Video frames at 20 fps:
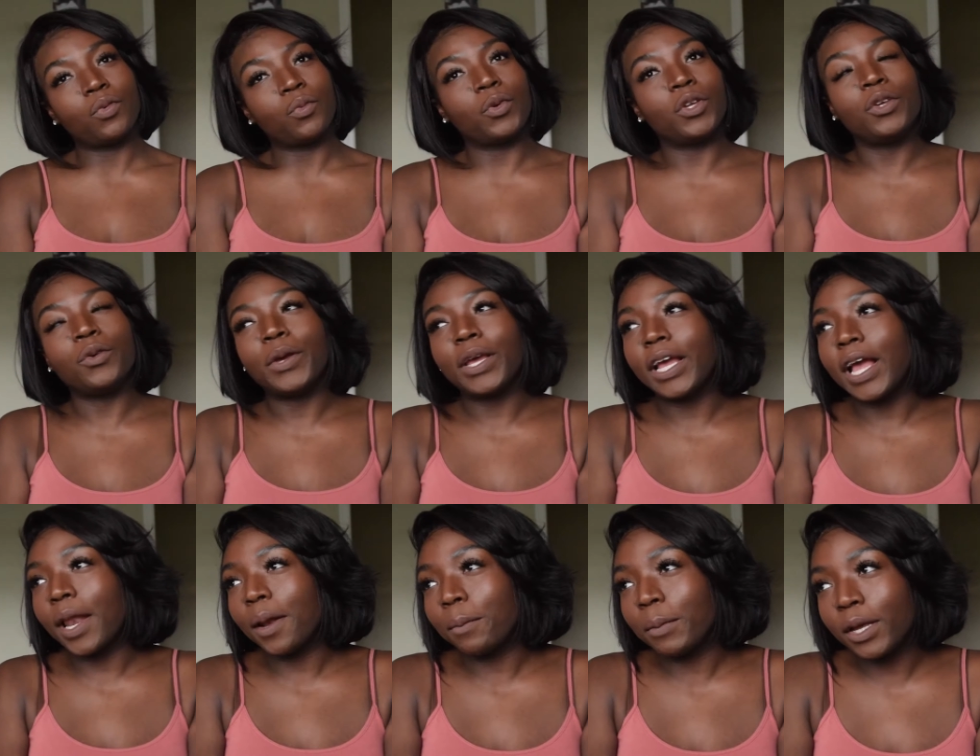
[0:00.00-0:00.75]
When you ain't
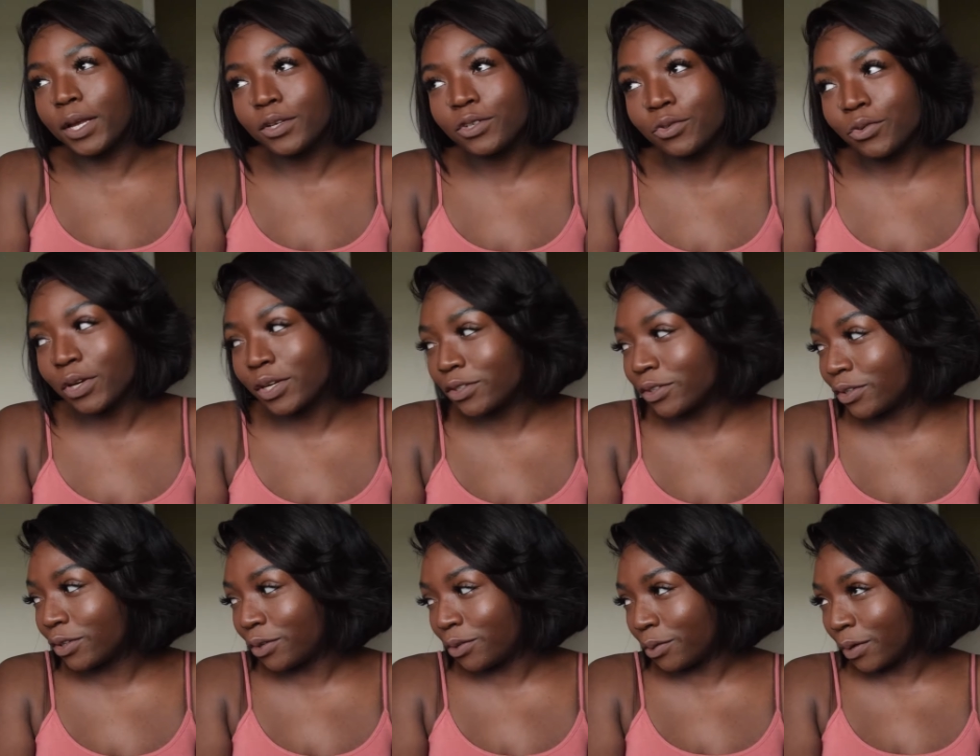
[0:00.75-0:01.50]
got a man
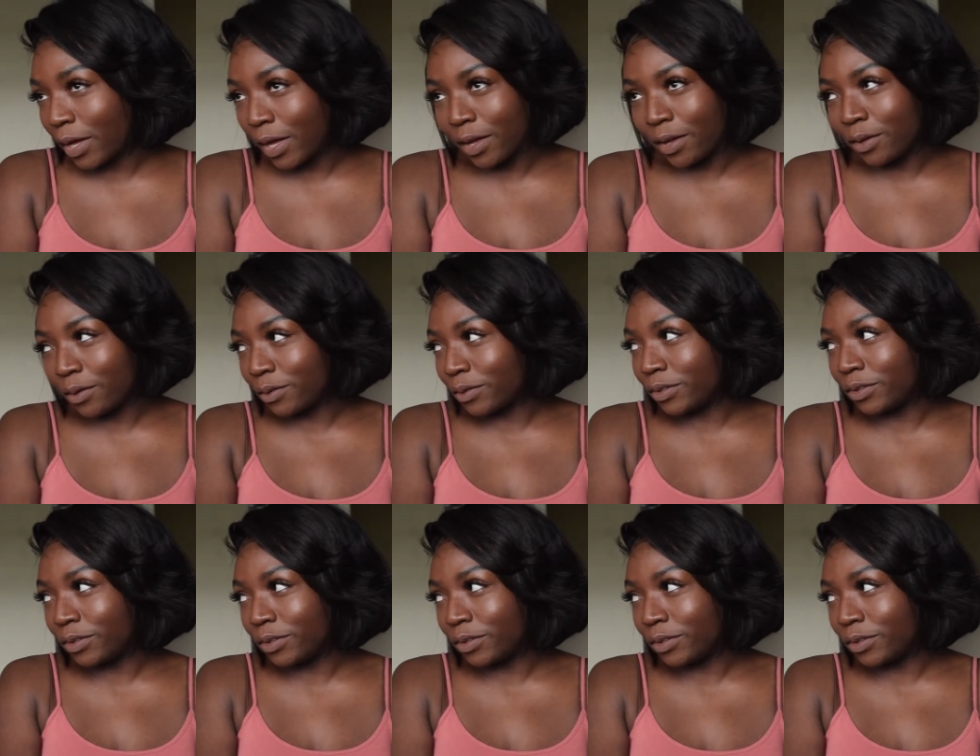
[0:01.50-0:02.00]
stressing you out,